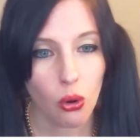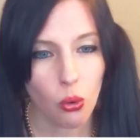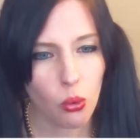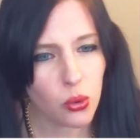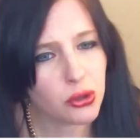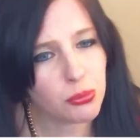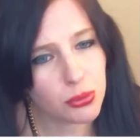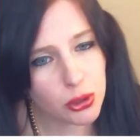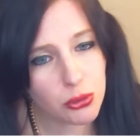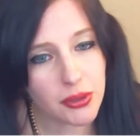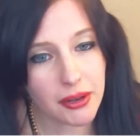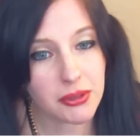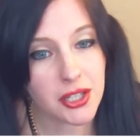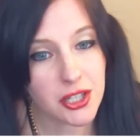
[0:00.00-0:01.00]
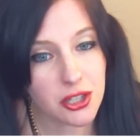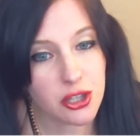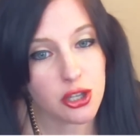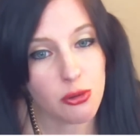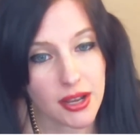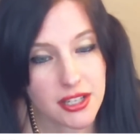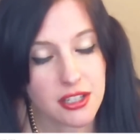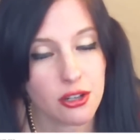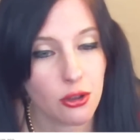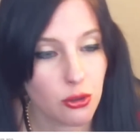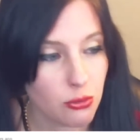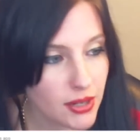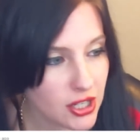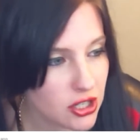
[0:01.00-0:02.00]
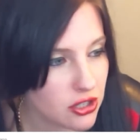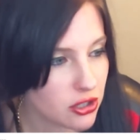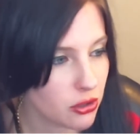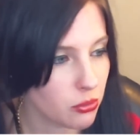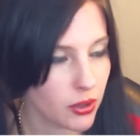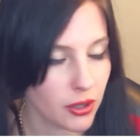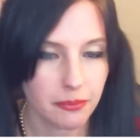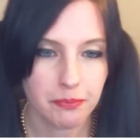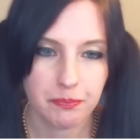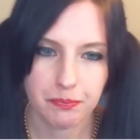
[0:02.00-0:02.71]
or the Blu-ray release in the US and other regions of the world?